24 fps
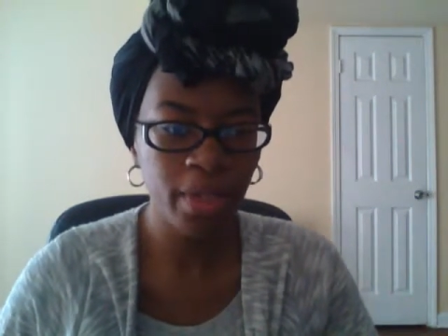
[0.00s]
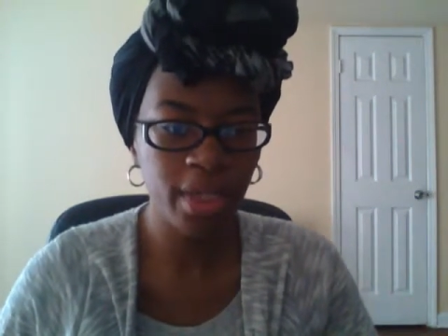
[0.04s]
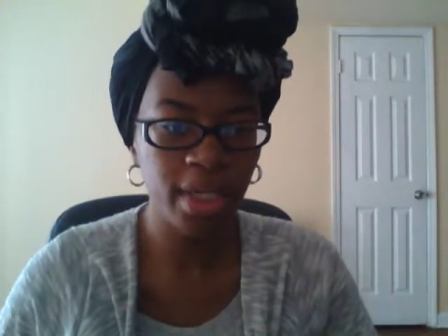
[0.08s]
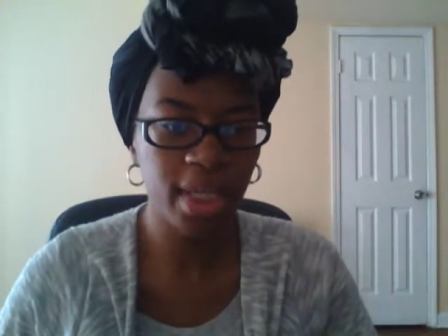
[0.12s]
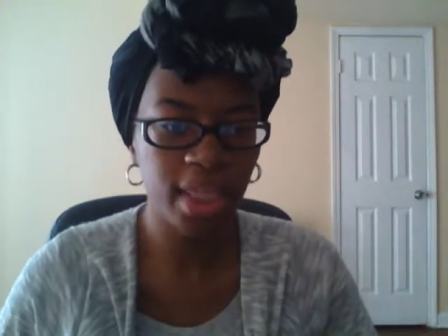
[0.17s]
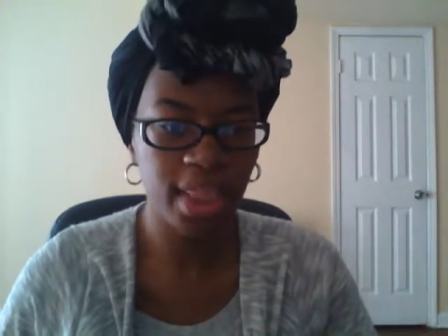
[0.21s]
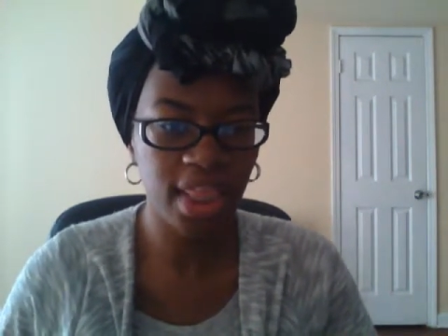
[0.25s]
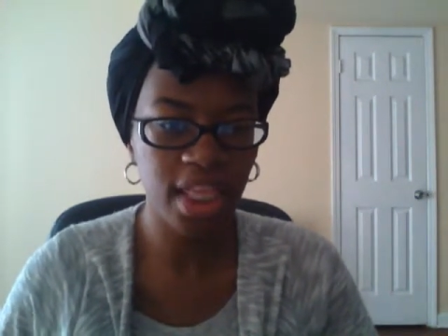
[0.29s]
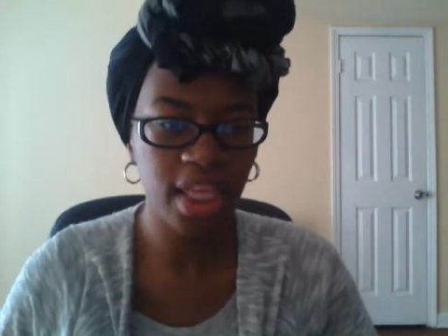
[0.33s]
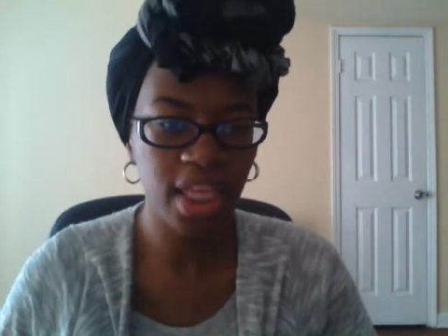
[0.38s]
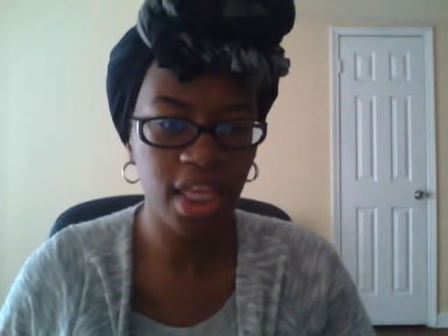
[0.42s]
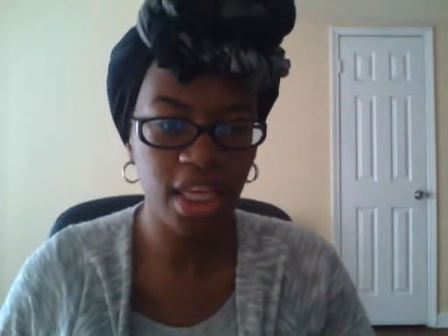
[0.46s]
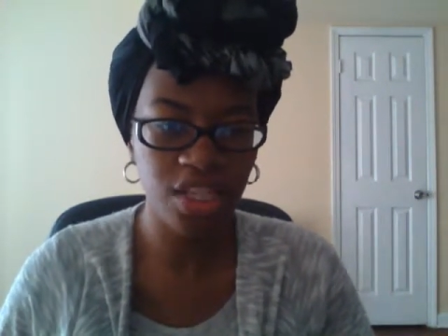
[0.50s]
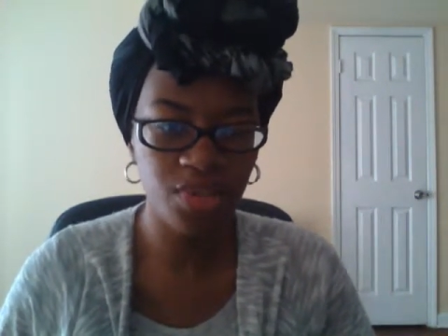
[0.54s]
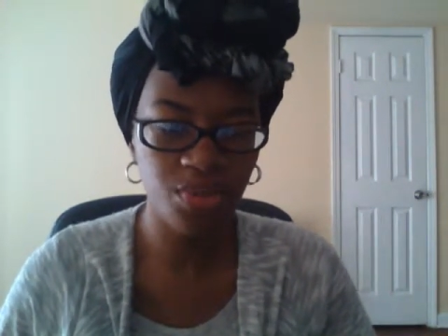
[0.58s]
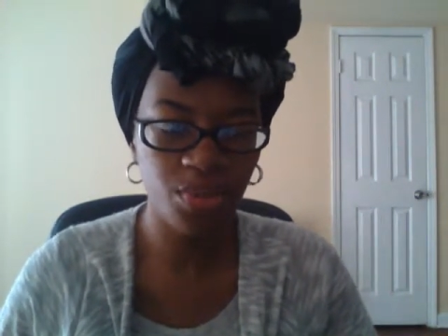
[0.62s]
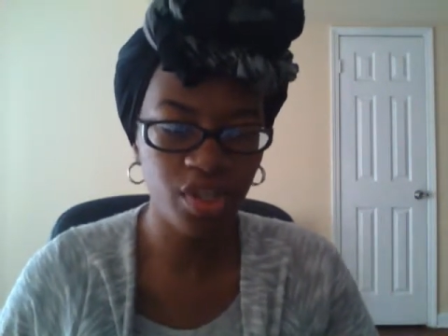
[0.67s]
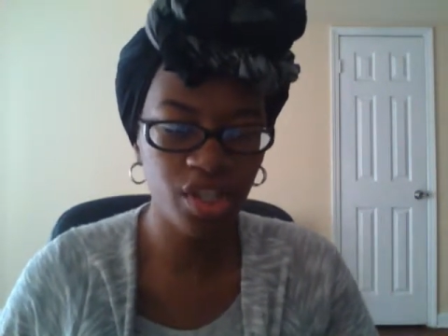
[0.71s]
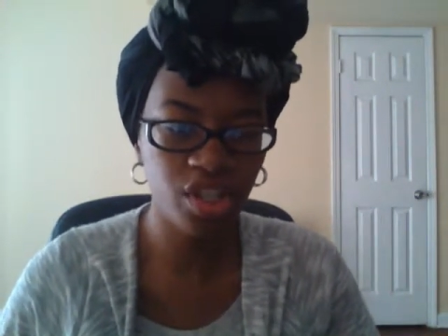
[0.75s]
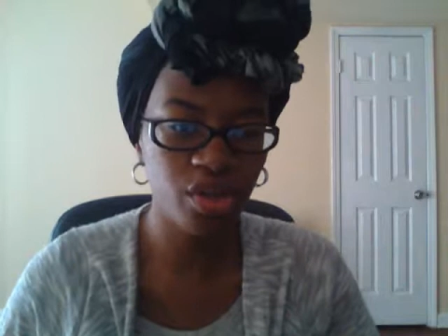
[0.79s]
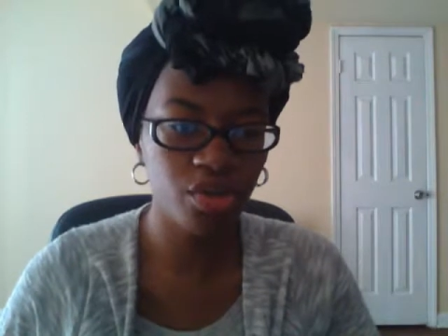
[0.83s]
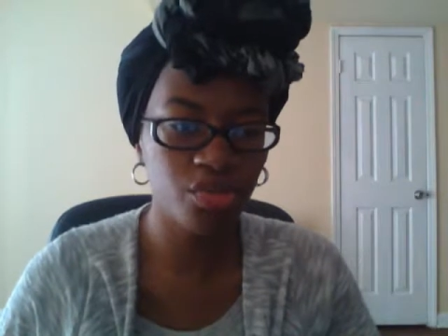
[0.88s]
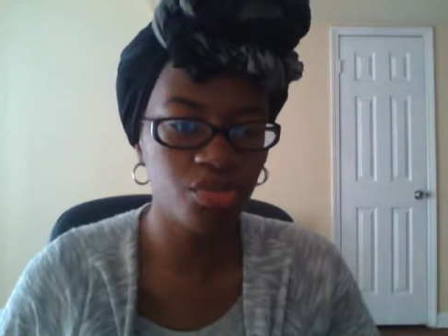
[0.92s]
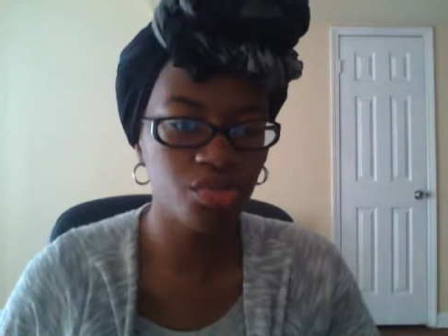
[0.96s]
and the thing is
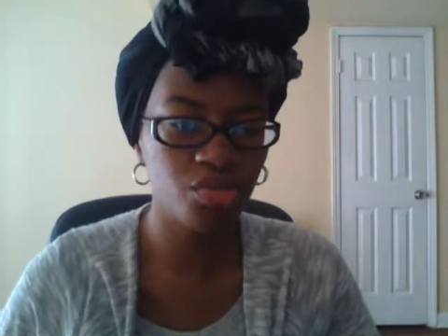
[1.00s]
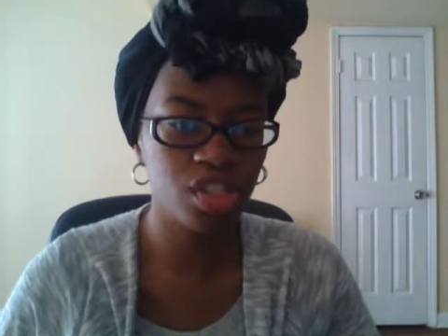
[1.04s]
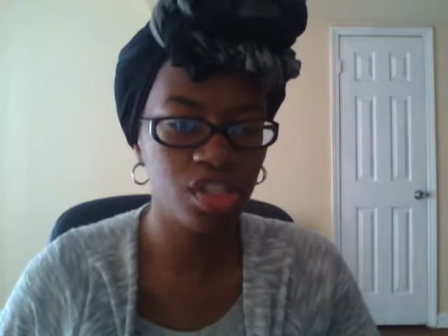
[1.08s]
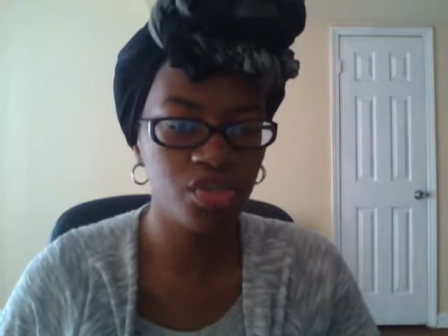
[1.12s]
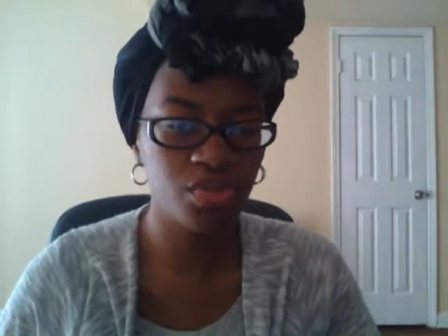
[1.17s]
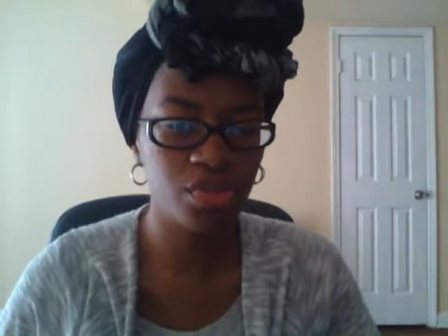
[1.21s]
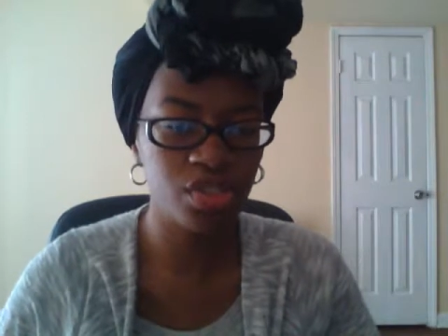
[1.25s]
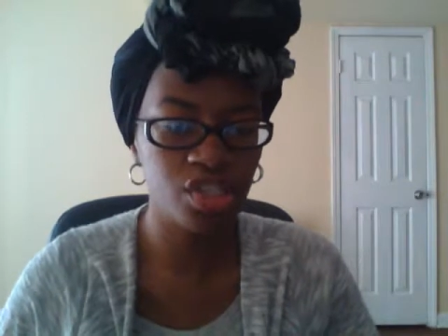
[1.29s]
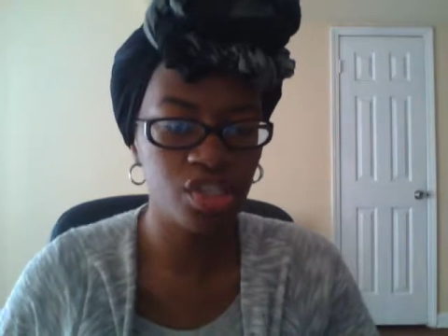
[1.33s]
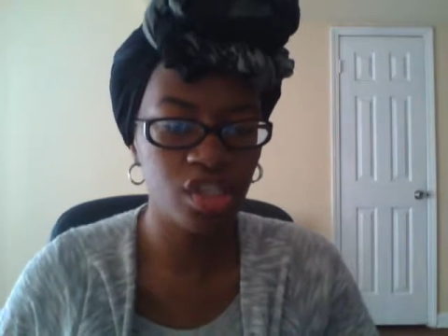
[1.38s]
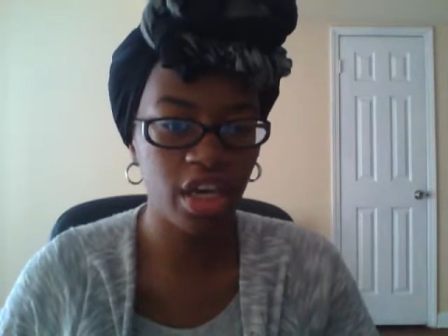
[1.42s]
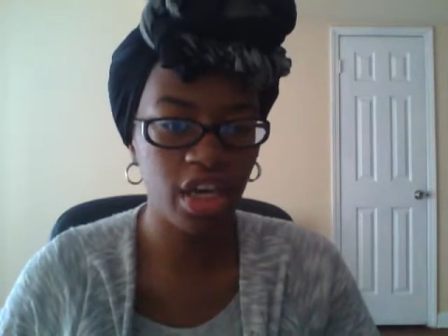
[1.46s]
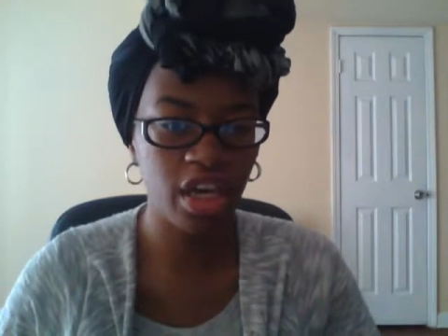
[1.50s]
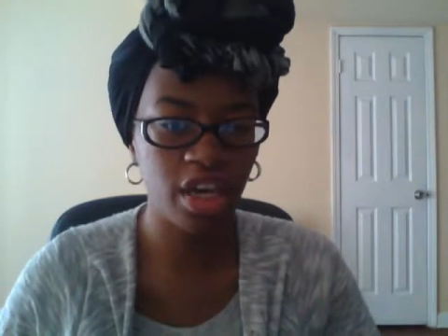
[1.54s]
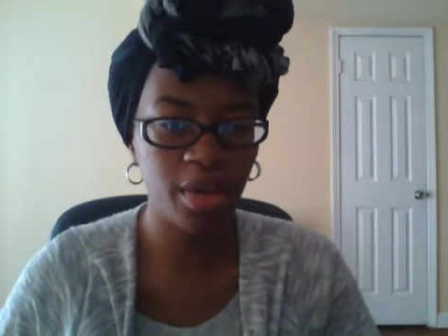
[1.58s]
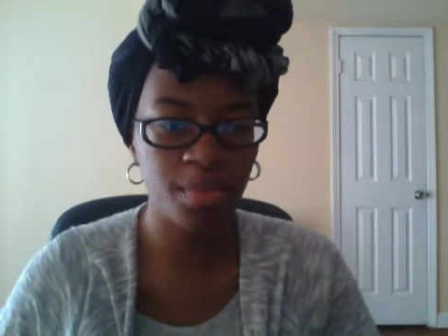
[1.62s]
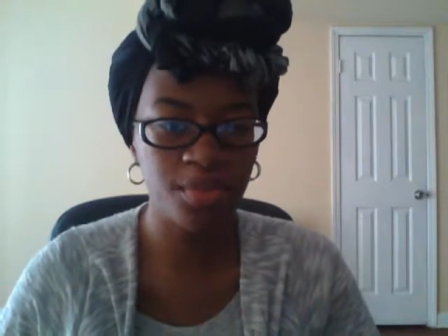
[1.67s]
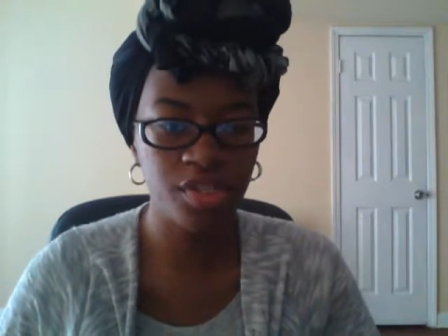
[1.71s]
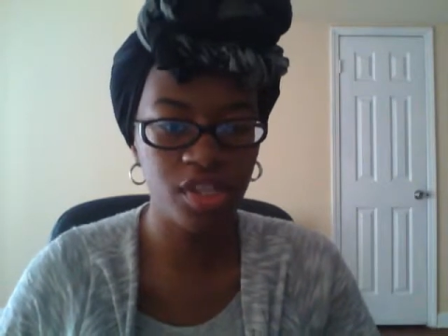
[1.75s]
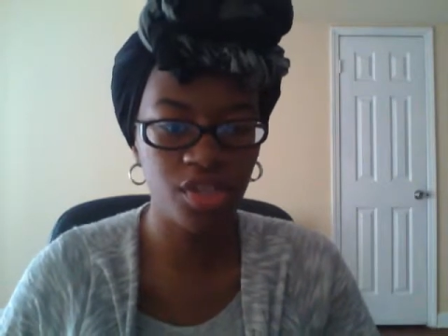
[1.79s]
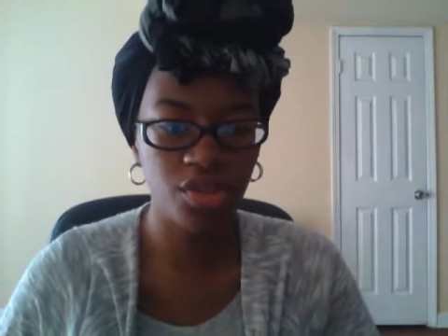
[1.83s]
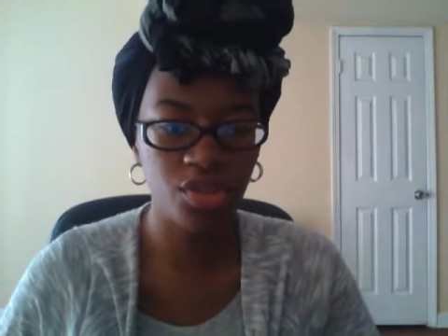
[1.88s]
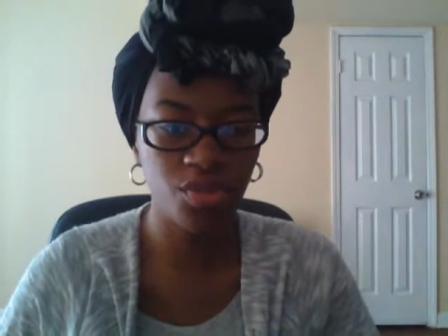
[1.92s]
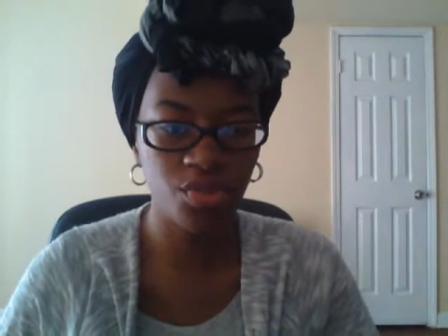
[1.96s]
when you go to these
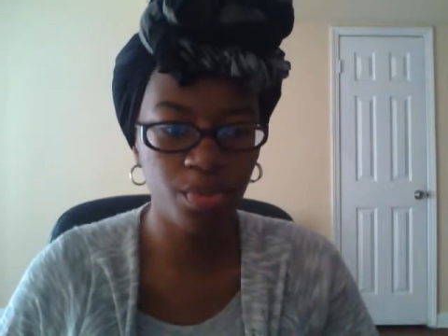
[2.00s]
jobs